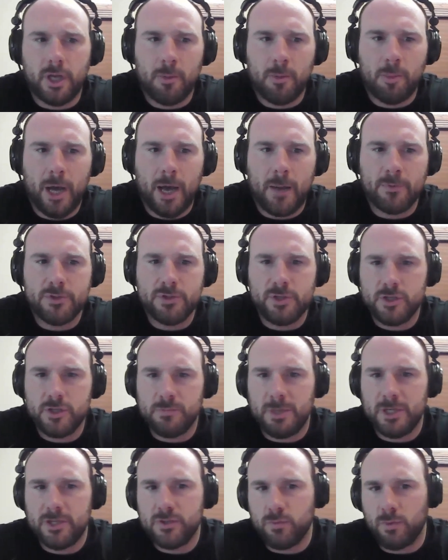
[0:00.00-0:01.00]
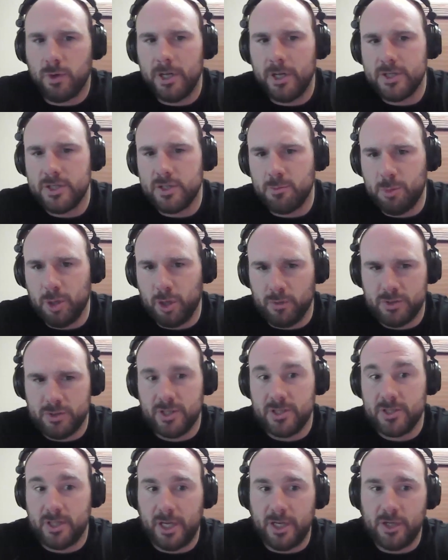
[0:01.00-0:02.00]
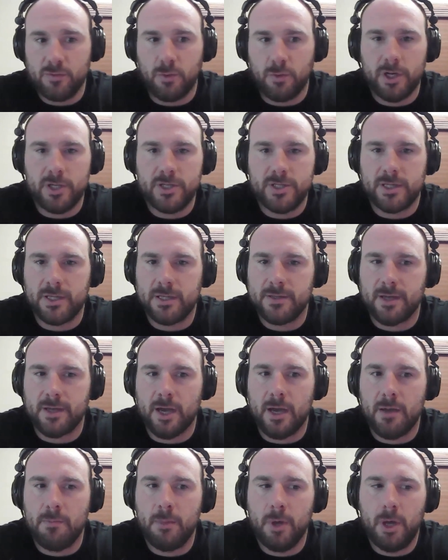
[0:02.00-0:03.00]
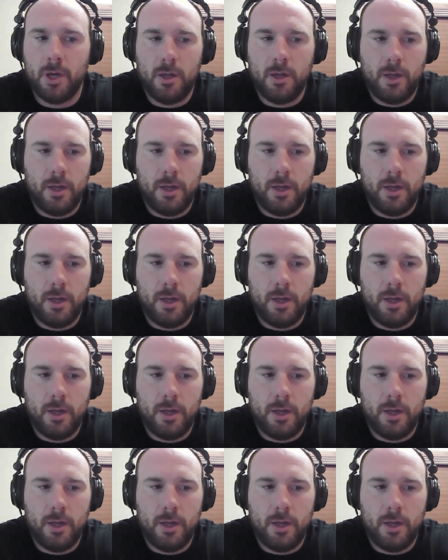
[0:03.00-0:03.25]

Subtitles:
Bob was in his mid-20s and Bill was in his late 20s at the time.